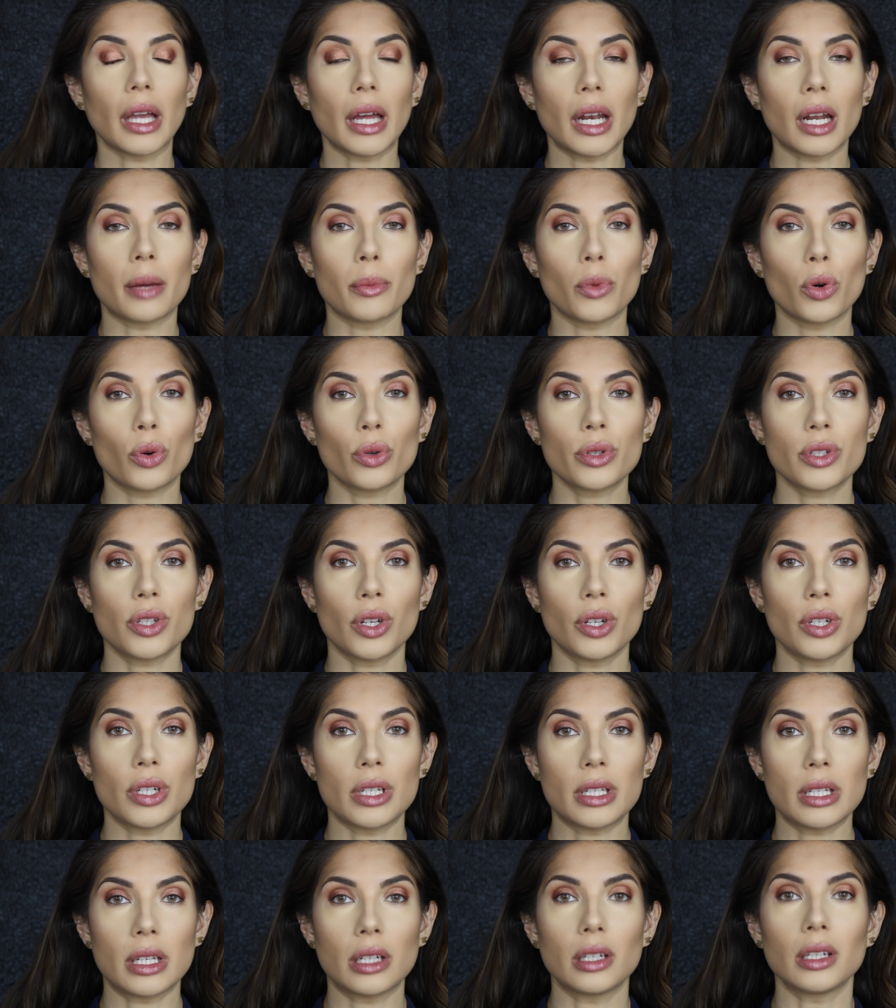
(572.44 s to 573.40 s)
And I'm
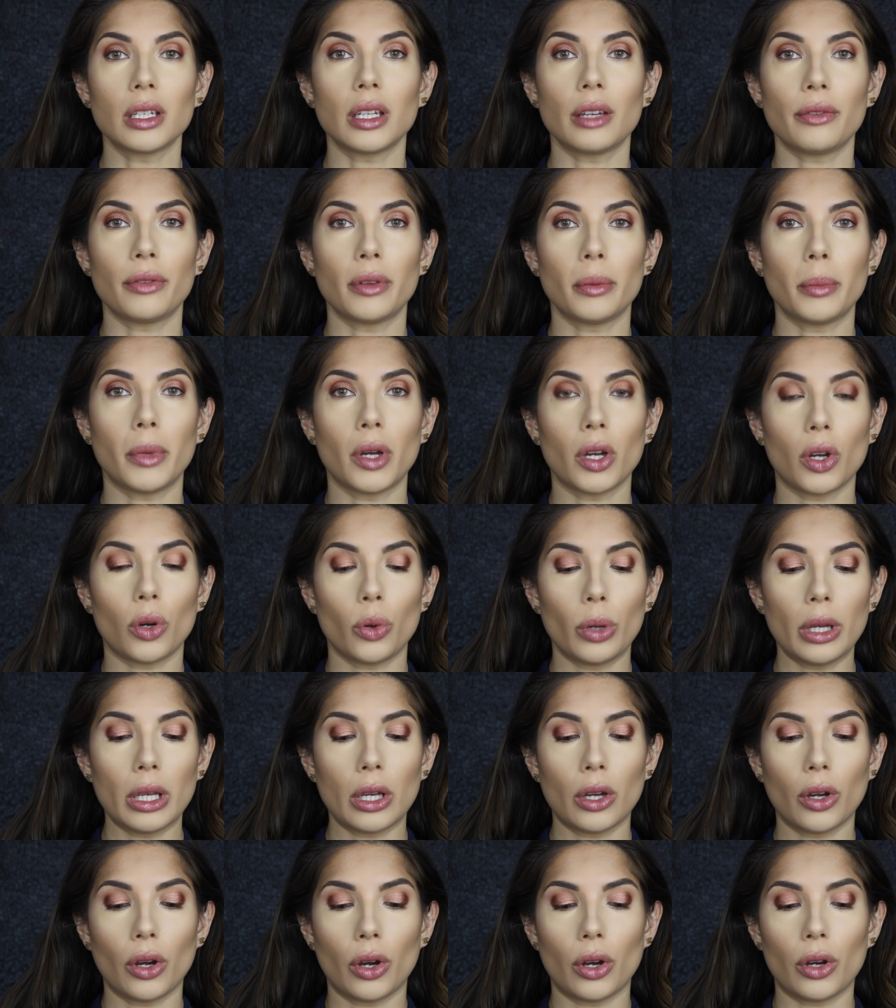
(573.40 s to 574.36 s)
also just going to give them a
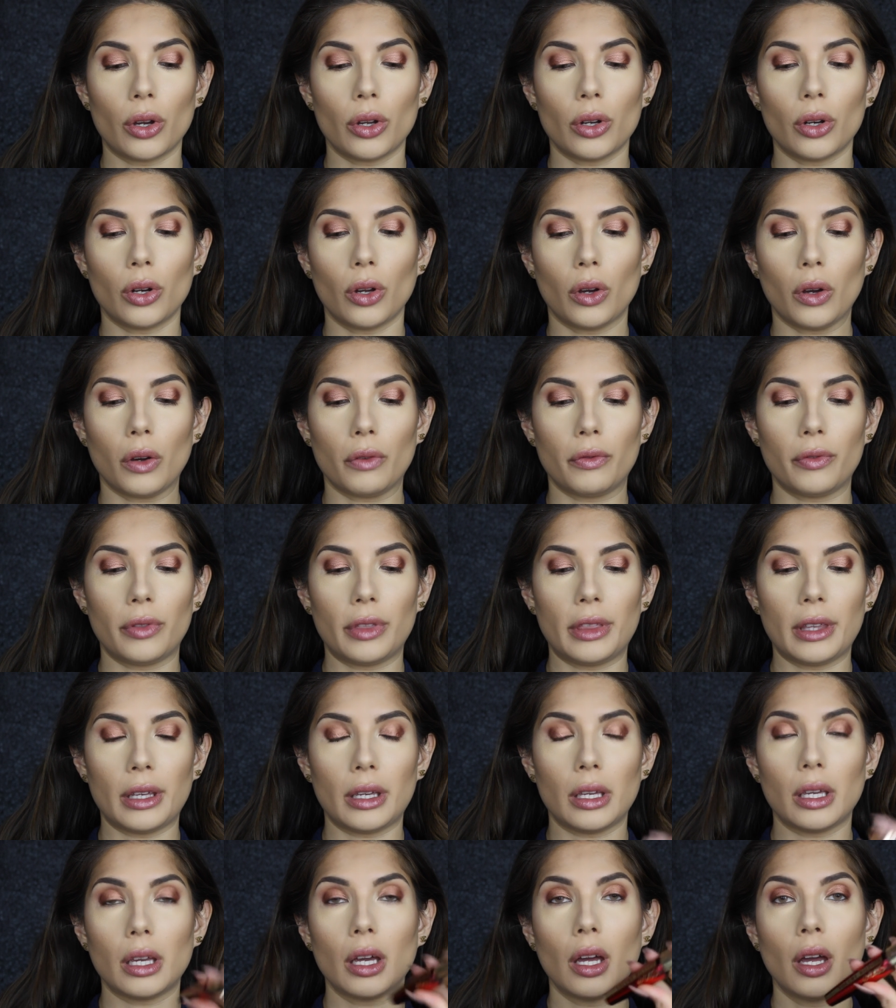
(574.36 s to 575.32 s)
quick coat of
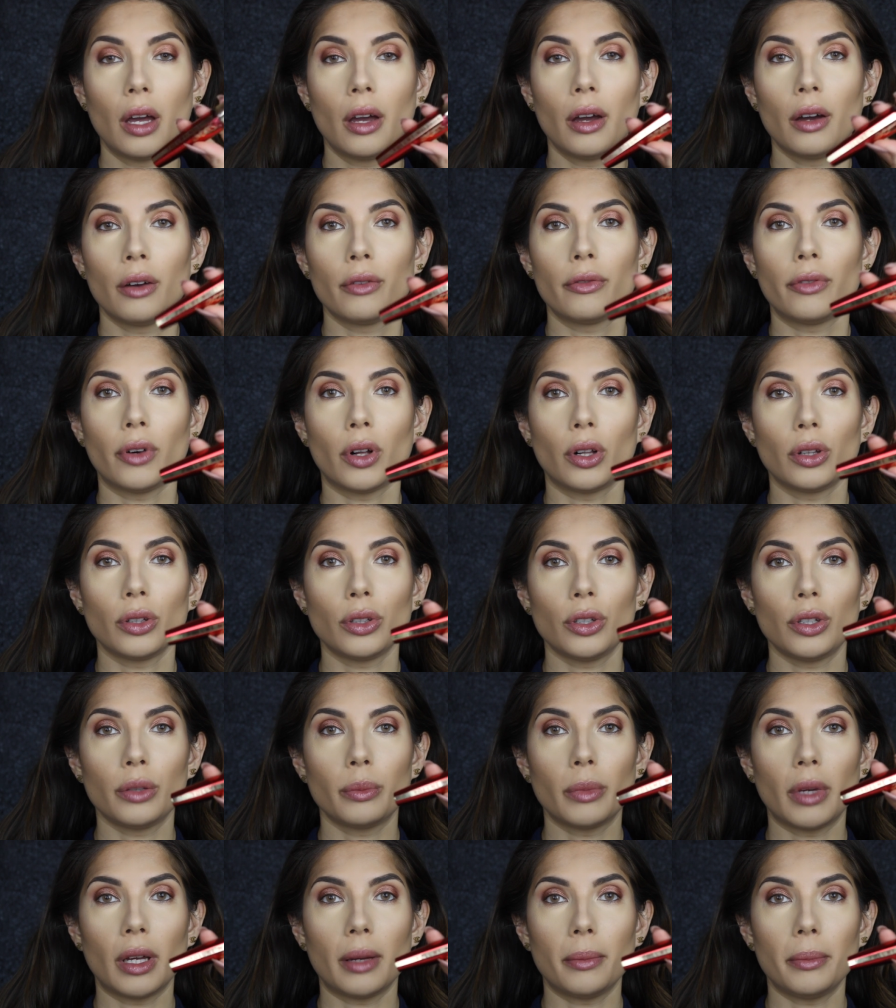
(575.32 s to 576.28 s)
the
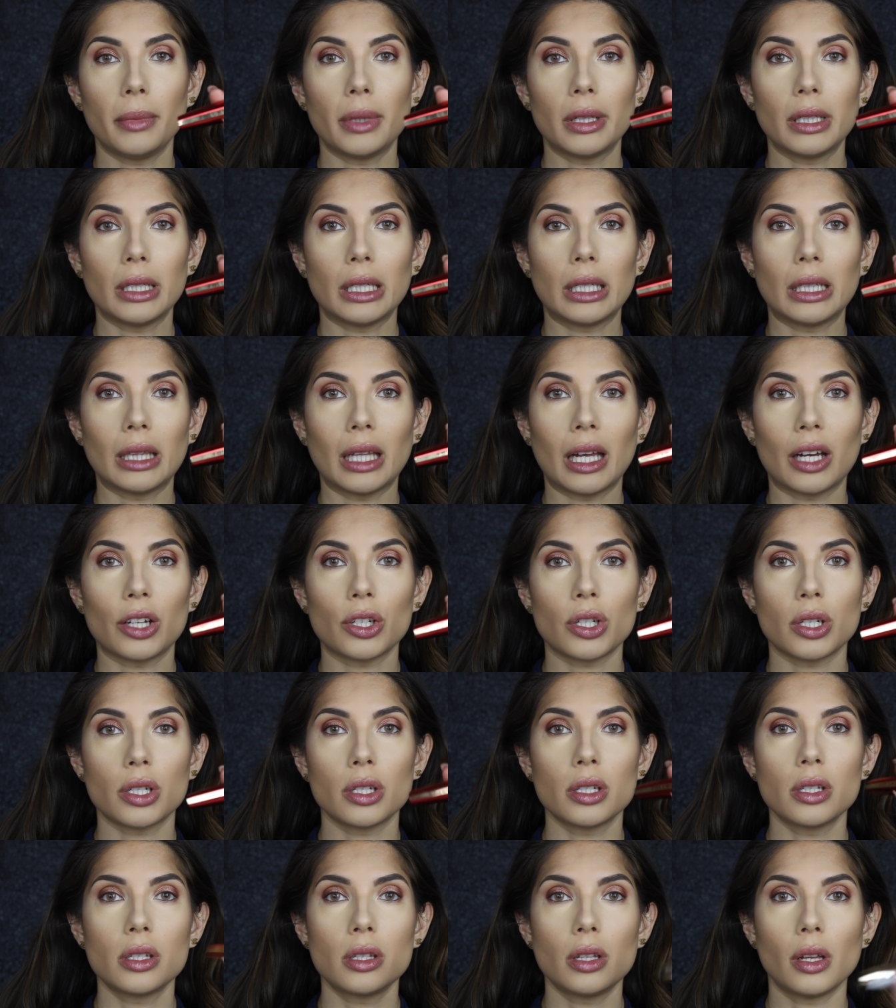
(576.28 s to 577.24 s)
Volume Million
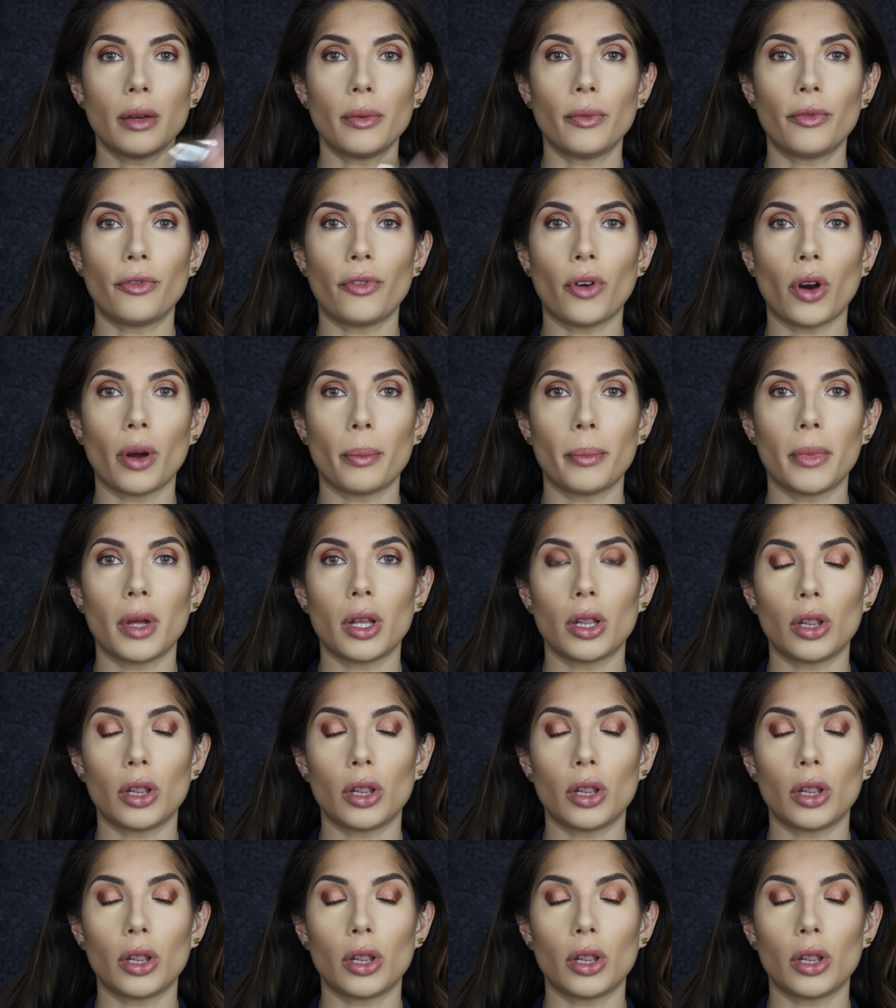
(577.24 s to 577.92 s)
Lashes from